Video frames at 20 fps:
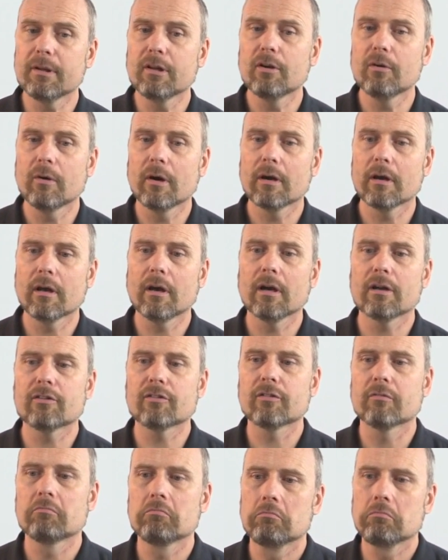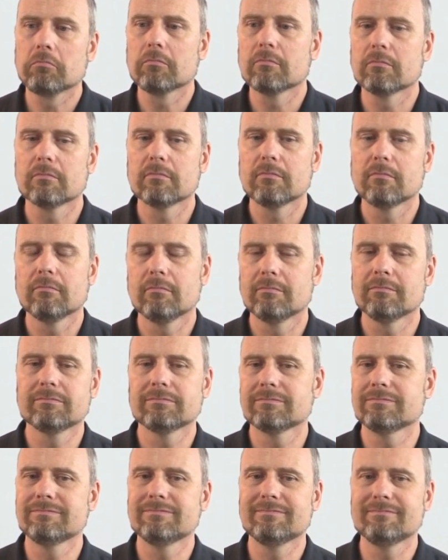who are not
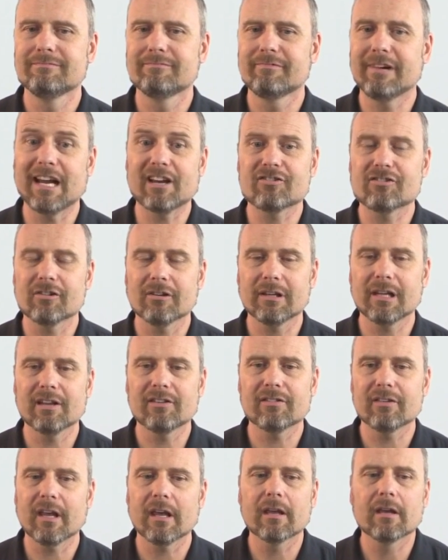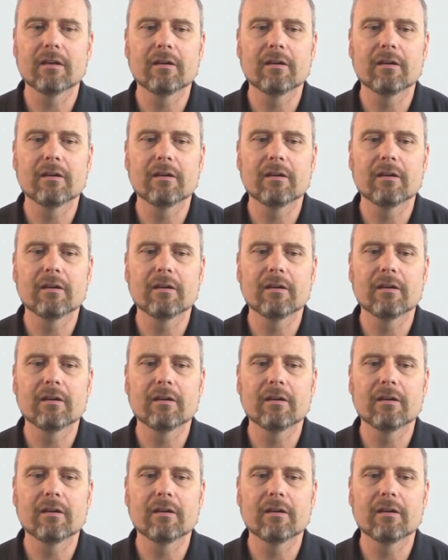rational, let's say.